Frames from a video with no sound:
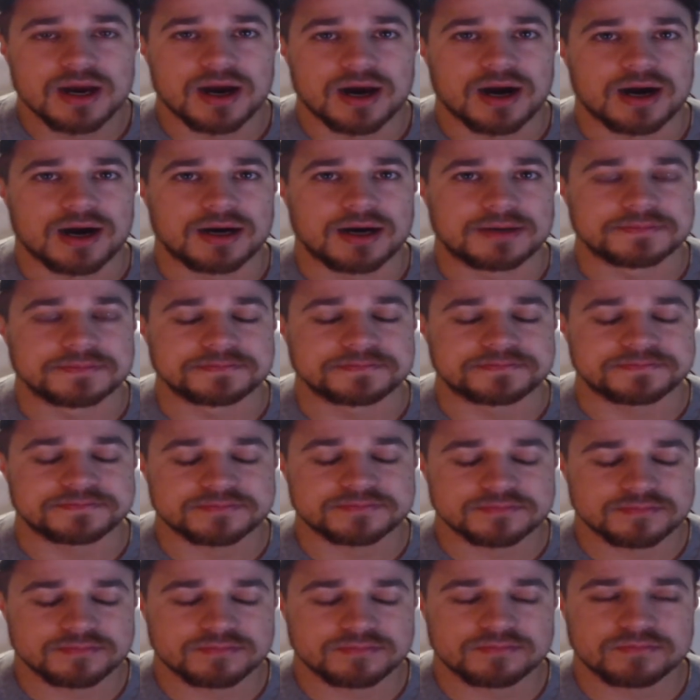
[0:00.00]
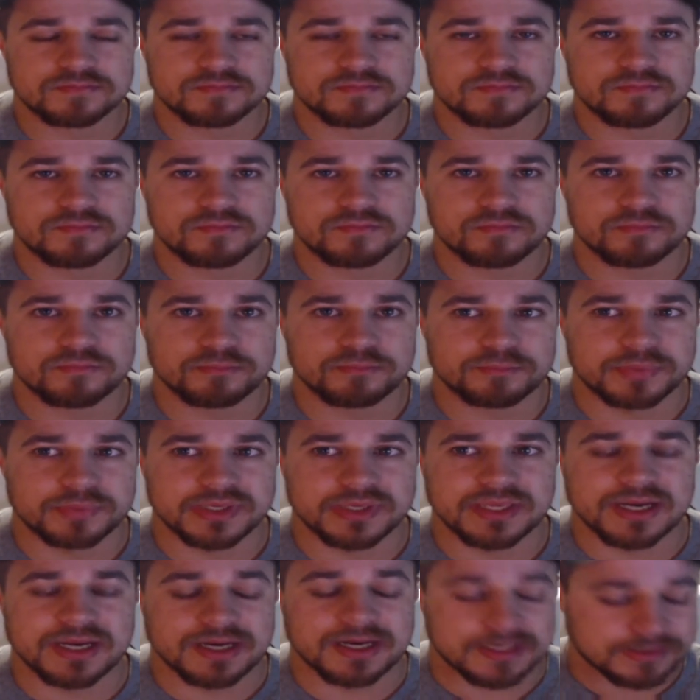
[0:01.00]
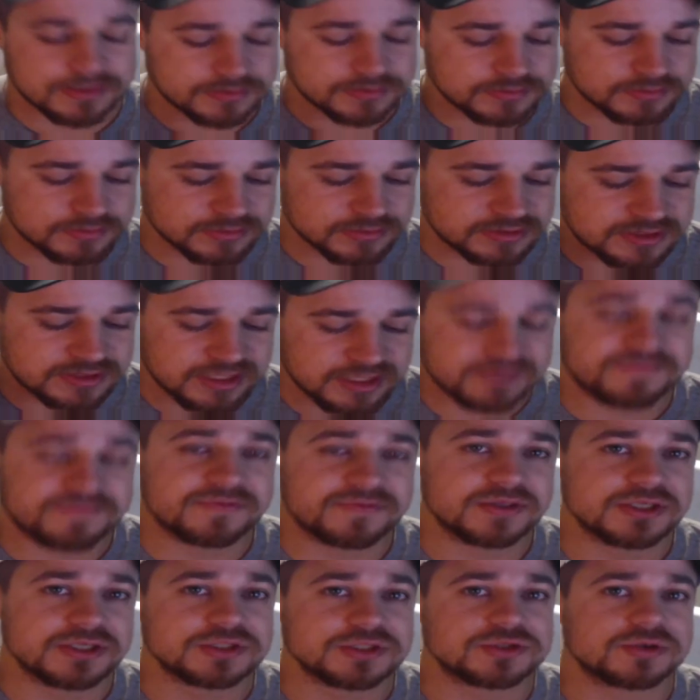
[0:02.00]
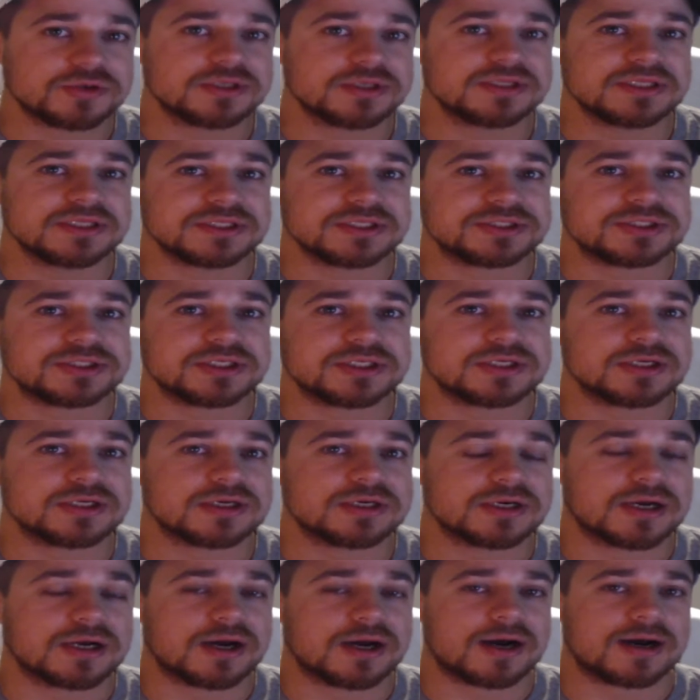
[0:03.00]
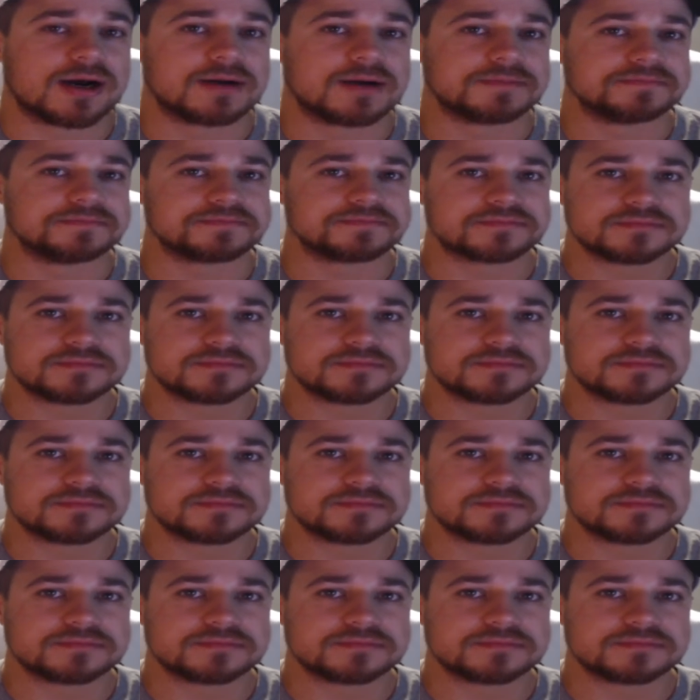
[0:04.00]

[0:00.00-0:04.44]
Um, but yeah, definitely enjoyed this year. Um,